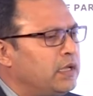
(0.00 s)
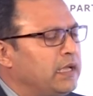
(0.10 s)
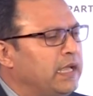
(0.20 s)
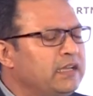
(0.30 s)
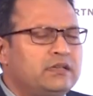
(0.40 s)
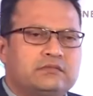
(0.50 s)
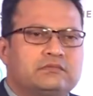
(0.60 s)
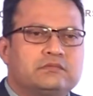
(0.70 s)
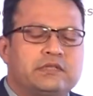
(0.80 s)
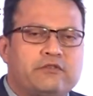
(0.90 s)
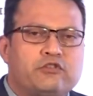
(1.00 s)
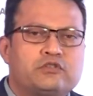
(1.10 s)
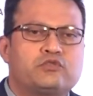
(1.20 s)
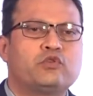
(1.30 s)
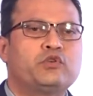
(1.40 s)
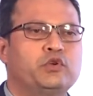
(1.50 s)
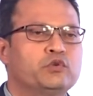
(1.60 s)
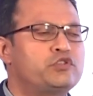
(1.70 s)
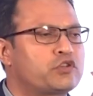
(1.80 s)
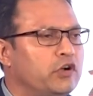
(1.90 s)
And there was so
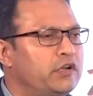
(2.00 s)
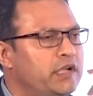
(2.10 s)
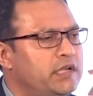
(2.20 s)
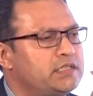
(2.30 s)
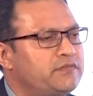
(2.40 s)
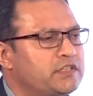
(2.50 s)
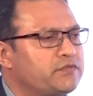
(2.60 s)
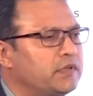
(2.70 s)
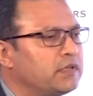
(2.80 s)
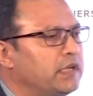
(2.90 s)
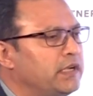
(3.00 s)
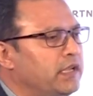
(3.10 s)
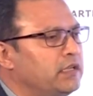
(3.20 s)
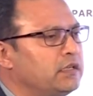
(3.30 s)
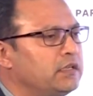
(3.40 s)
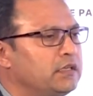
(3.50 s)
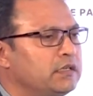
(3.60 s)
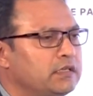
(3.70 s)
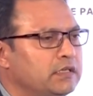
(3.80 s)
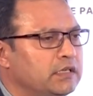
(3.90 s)
huge quantities which were getting
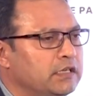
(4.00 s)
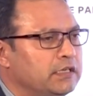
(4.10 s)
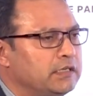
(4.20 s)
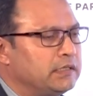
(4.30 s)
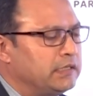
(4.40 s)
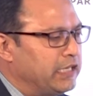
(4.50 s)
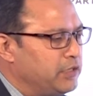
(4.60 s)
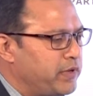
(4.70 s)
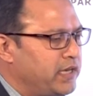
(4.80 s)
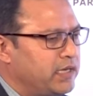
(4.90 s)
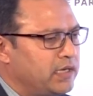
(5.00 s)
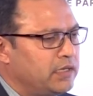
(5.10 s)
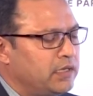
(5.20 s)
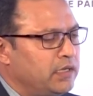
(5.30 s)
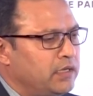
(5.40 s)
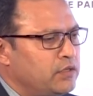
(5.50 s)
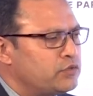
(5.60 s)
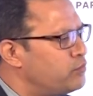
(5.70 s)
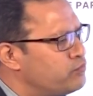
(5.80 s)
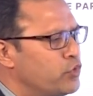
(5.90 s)
deliberated.
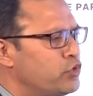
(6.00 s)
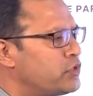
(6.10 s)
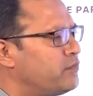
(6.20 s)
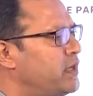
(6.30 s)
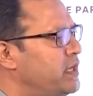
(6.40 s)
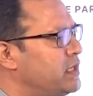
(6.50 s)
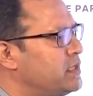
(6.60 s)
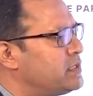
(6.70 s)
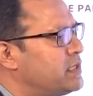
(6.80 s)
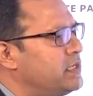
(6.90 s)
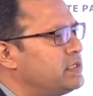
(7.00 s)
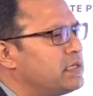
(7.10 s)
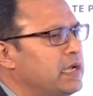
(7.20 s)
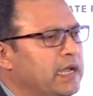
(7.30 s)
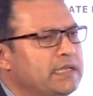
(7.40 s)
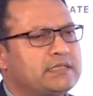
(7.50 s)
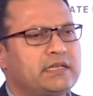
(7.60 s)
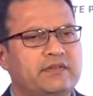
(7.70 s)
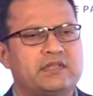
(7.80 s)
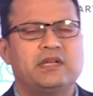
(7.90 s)
So most of the industries guys,
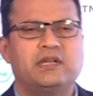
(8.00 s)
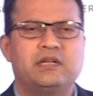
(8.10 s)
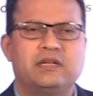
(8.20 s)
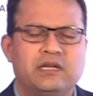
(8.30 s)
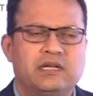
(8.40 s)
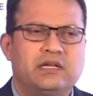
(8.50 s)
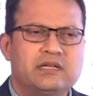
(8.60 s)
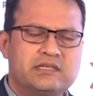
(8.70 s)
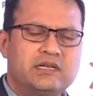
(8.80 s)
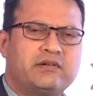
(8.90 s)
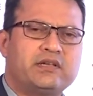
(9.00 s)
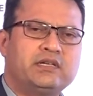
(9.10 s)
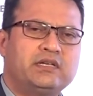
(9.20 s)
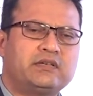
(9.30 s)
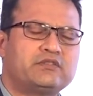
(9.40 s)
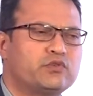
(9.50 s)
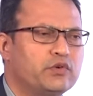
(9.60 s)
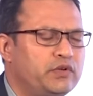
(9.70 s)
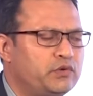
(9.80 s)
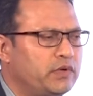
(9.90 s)
they were thinking, is it really it is
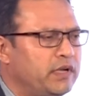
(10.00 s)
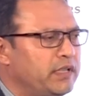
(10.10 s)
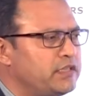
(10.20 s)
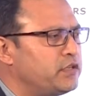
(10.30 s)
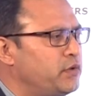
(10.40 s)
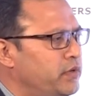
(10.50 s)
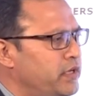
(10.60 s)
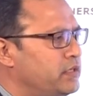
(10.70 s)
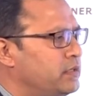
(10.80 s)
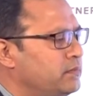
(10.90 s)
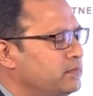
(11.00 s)
going to get executed?